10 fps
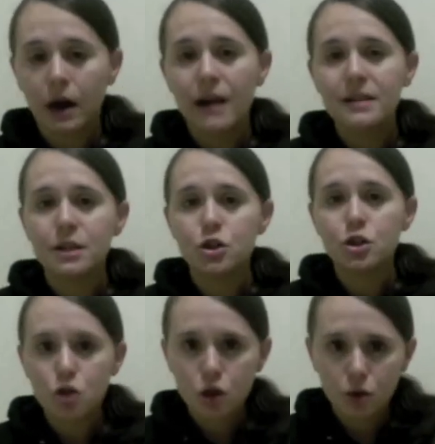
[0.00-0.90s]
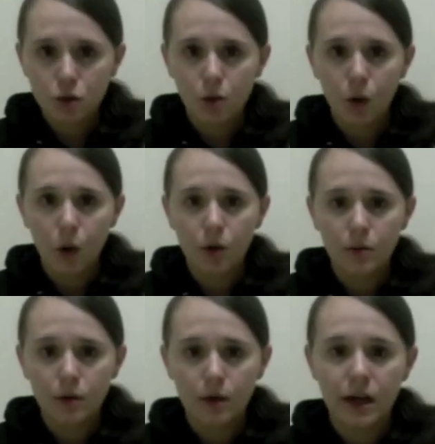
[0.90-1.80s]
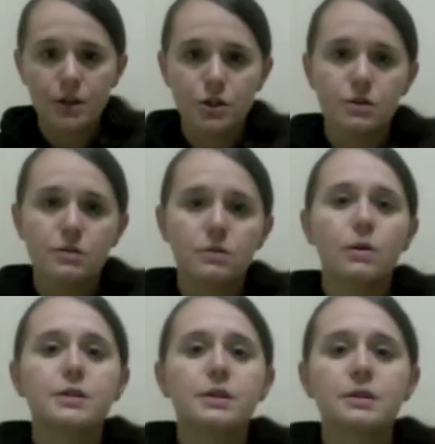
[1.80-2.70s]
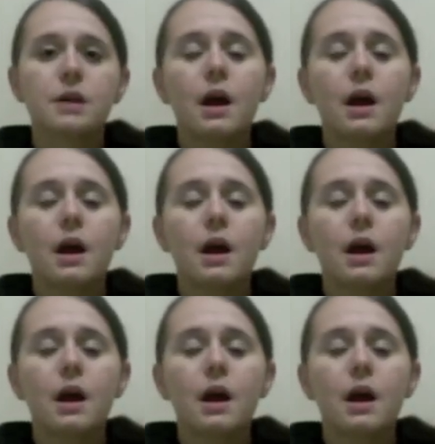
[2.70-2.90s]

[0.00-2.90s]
I teach 2 oral communications courses.